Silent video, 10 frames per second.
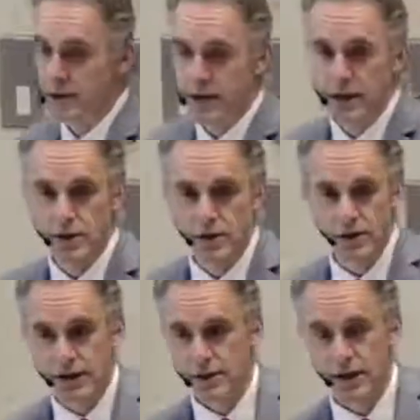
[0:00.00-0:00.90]

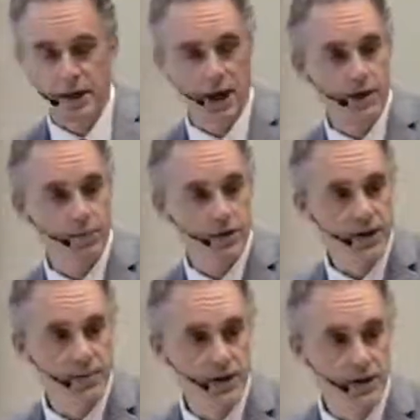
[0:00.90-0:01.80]
intelligence has declined
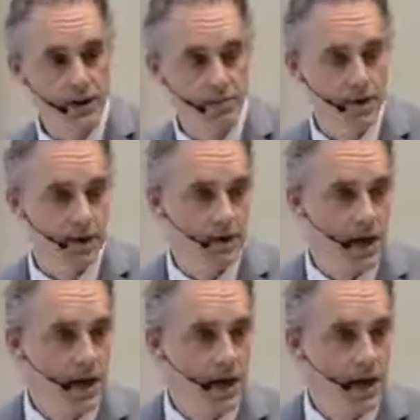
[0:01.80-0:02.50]
precipitously because